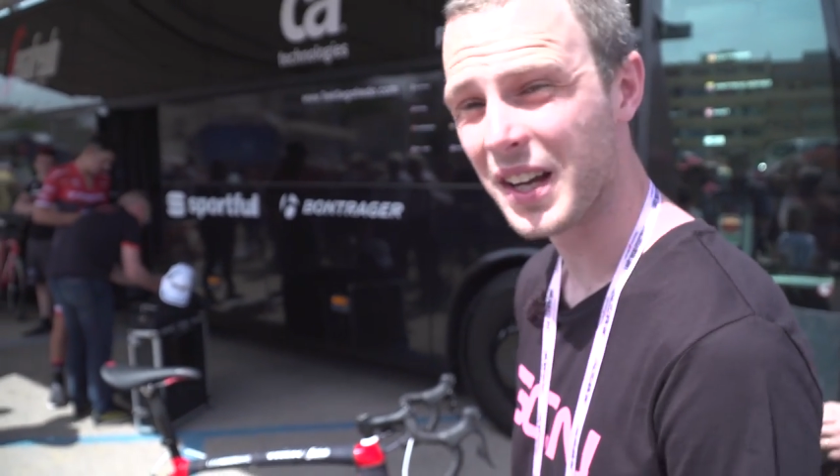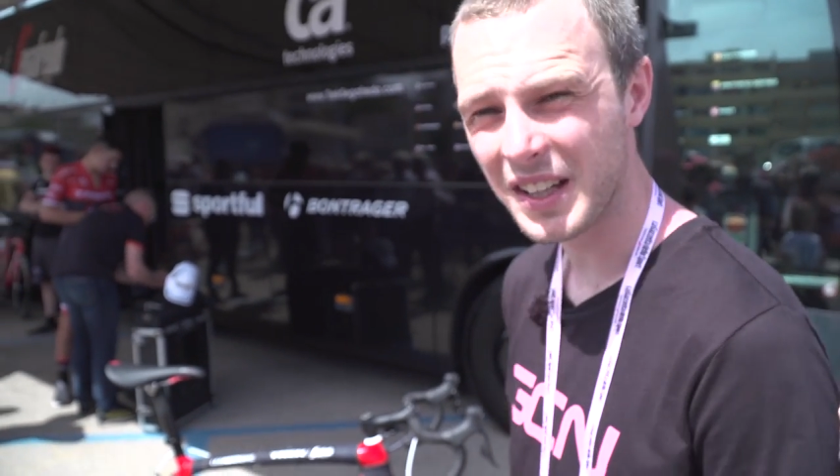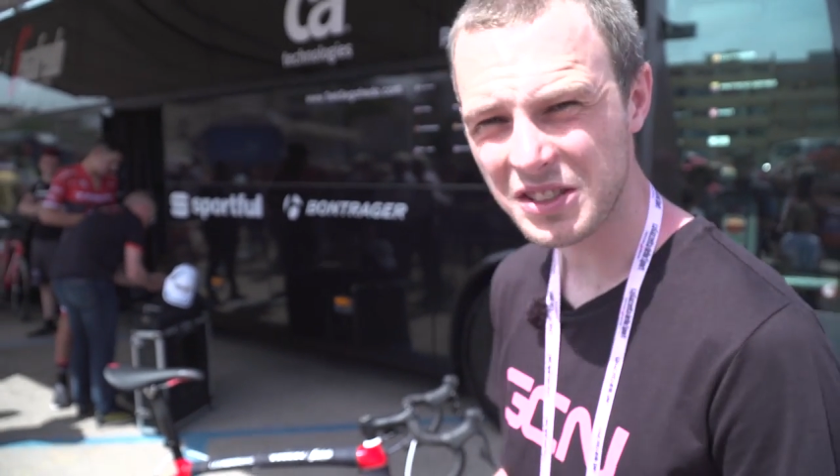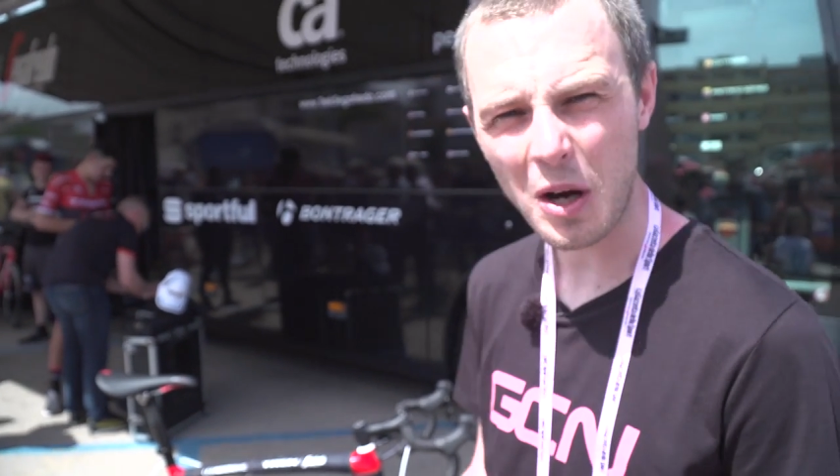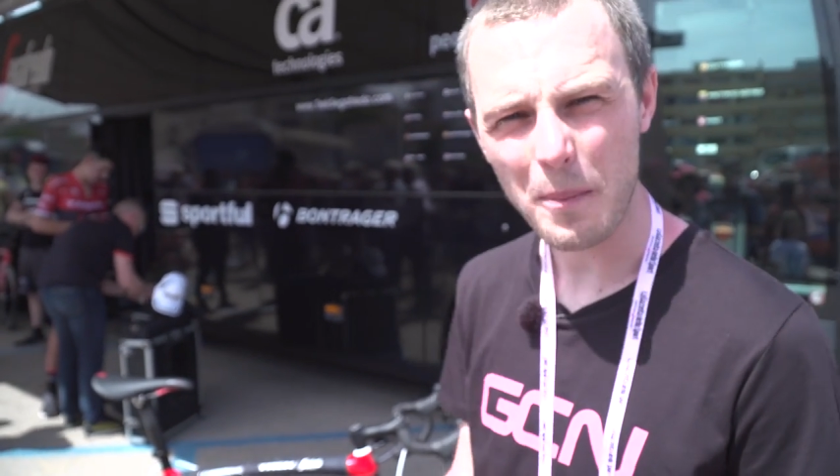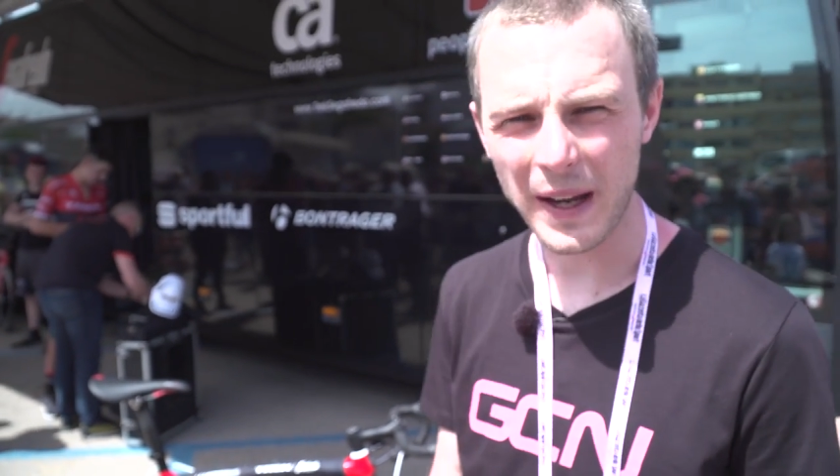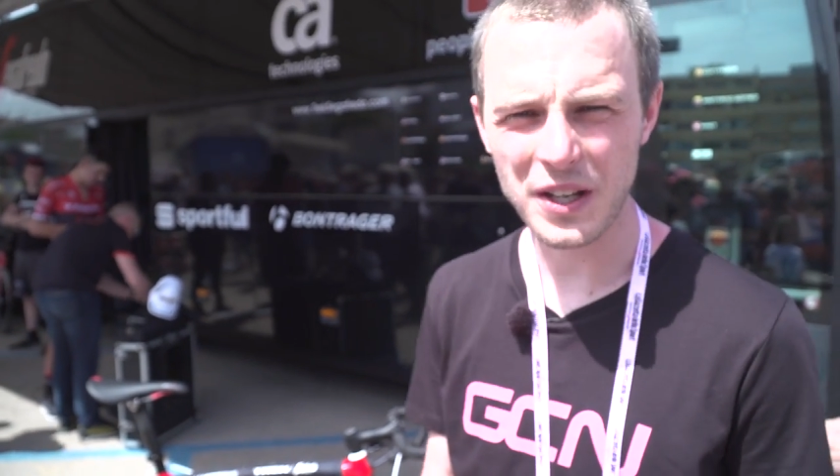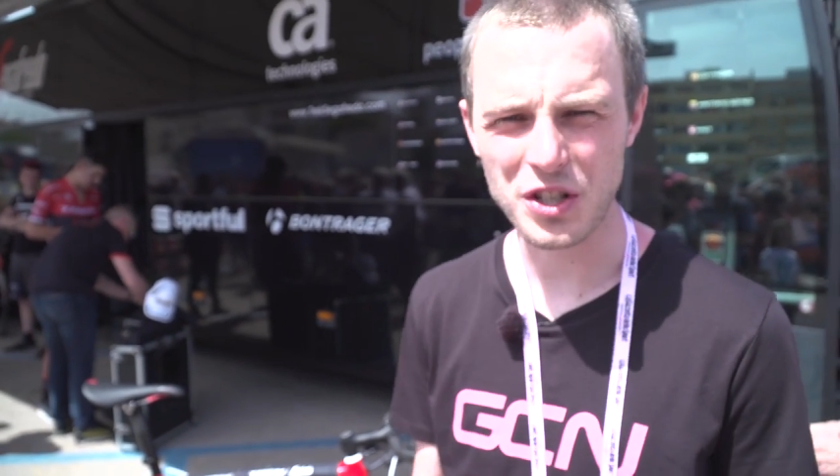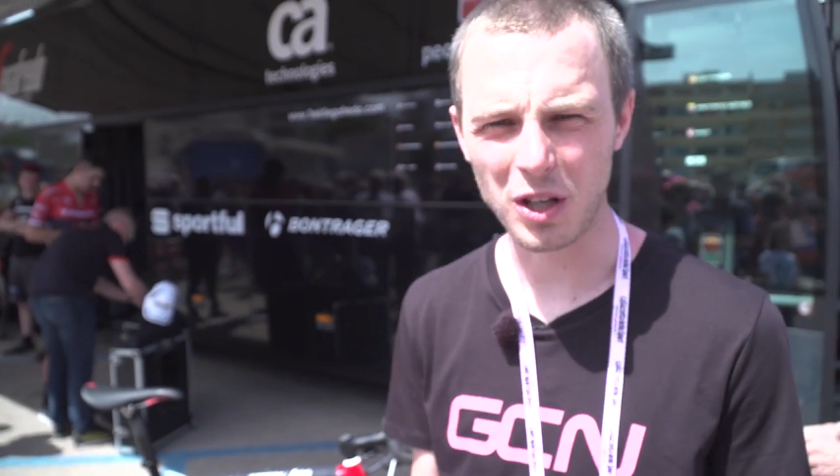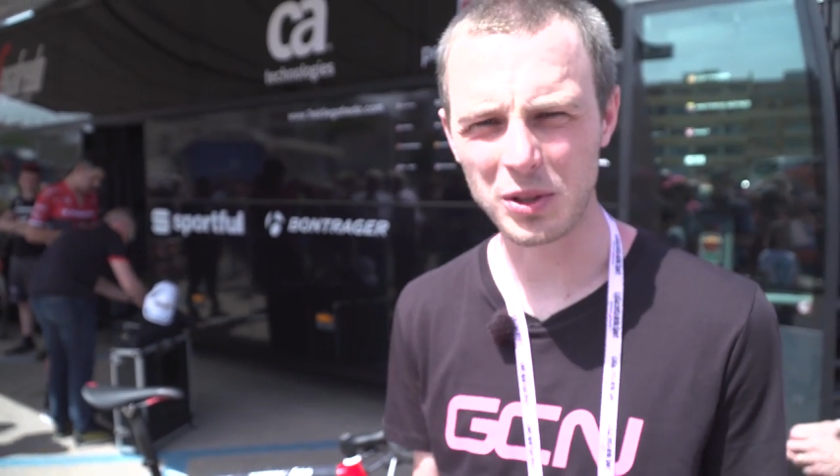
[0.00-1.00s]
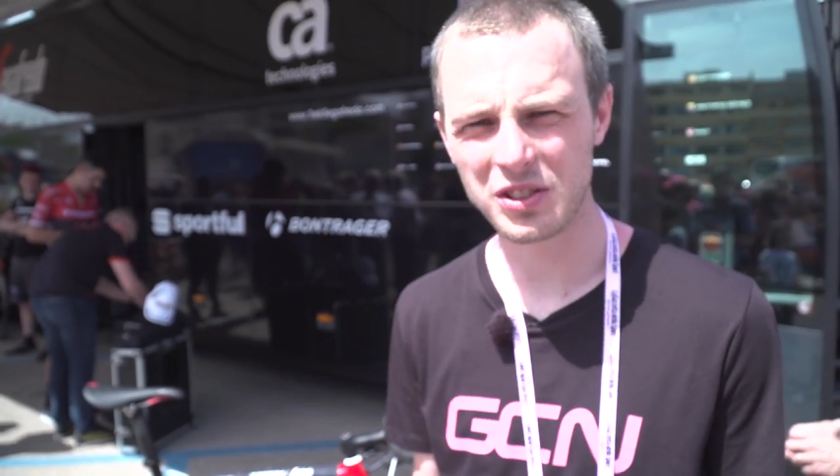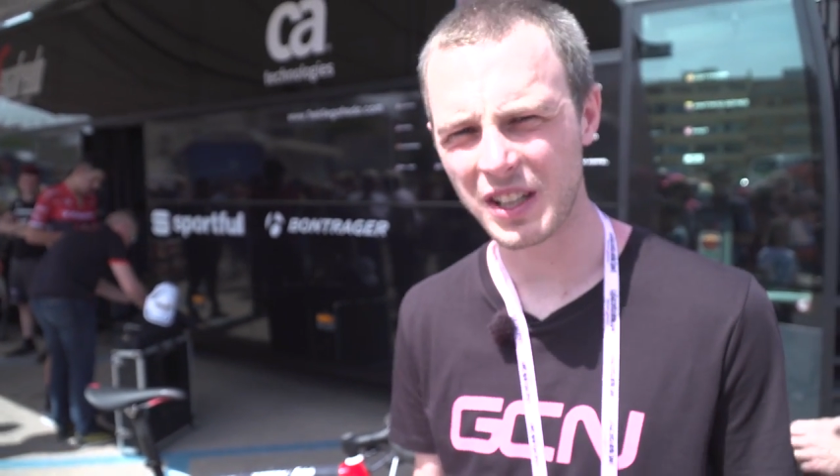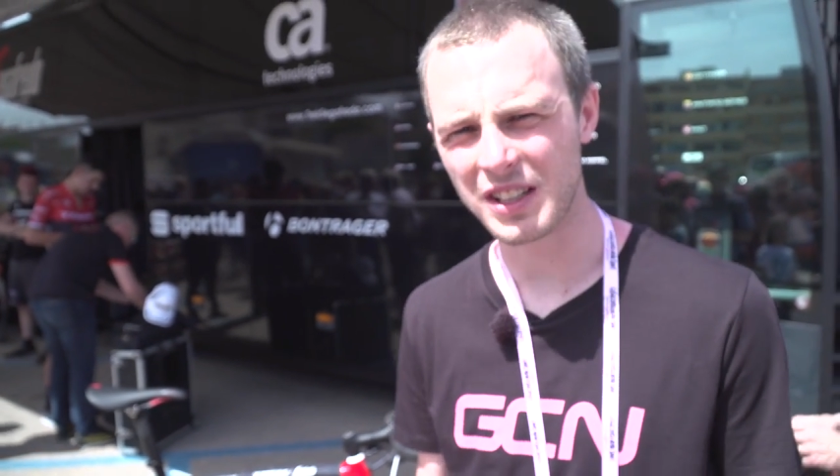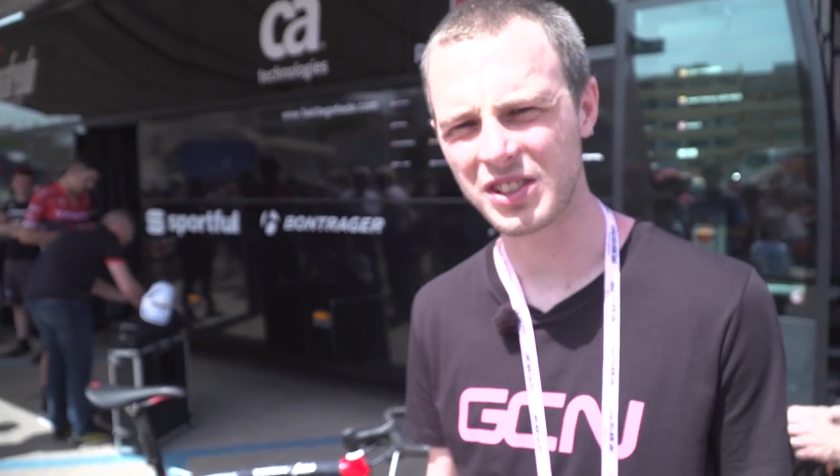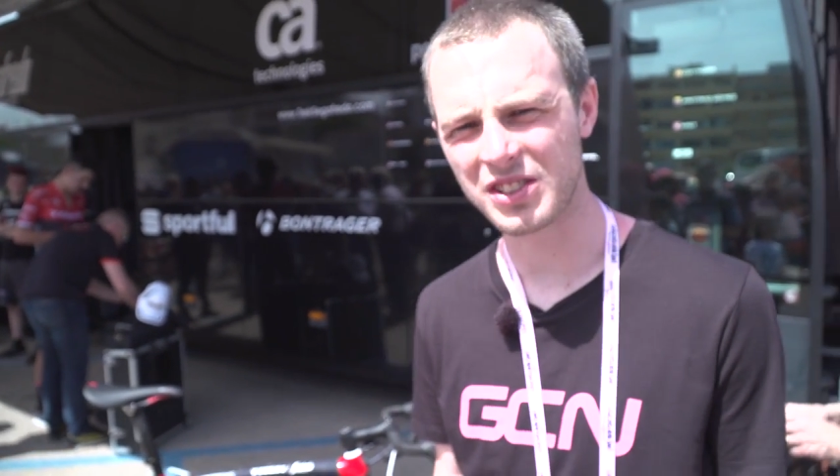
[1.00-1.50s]
It's not a paint job, it's, I
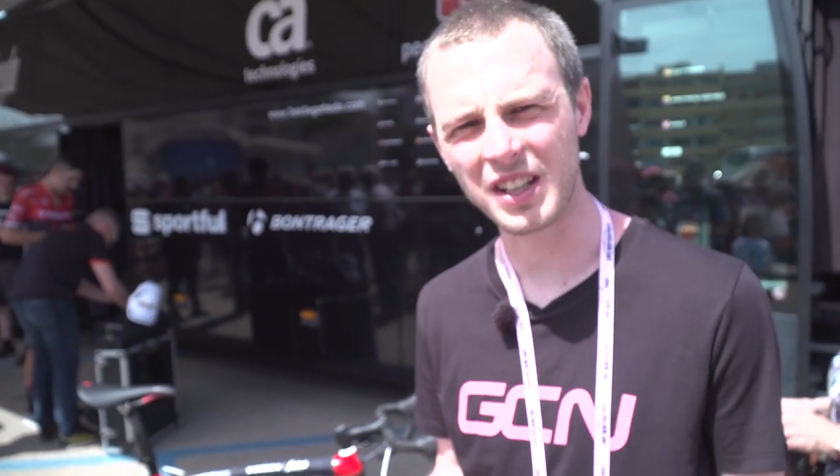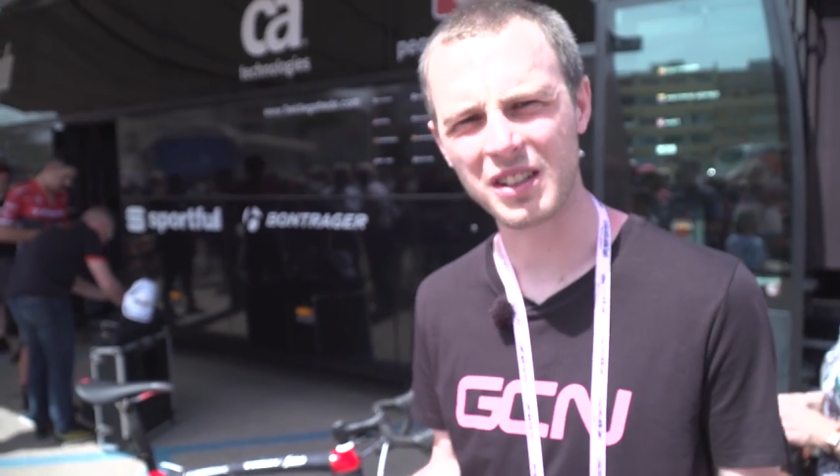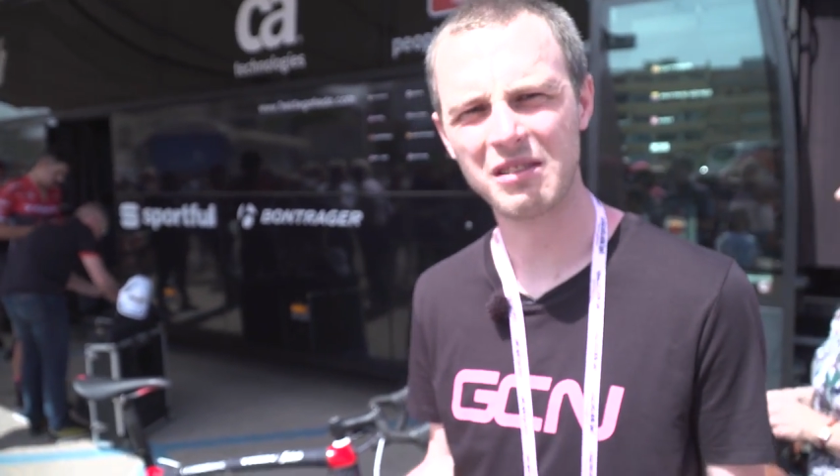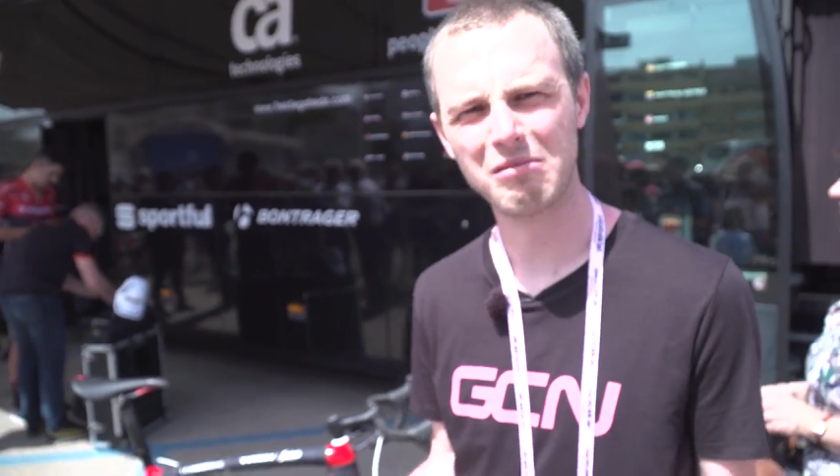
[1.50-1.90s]
guess it's like